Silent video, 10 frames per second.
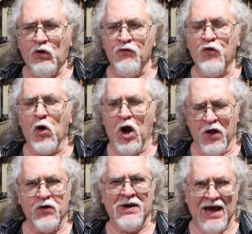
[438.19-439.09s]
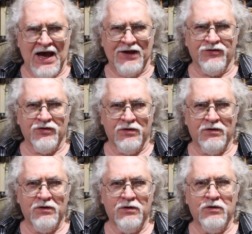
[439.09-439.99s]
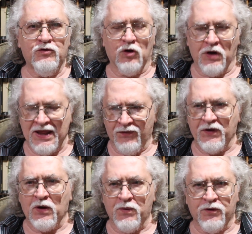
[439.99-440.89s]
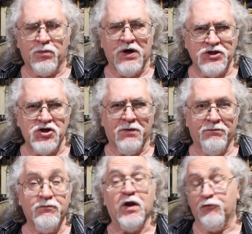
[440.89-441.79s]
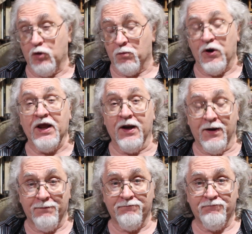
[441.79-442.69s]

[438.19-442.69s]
for other guys to get there with pressure if you're bringing it.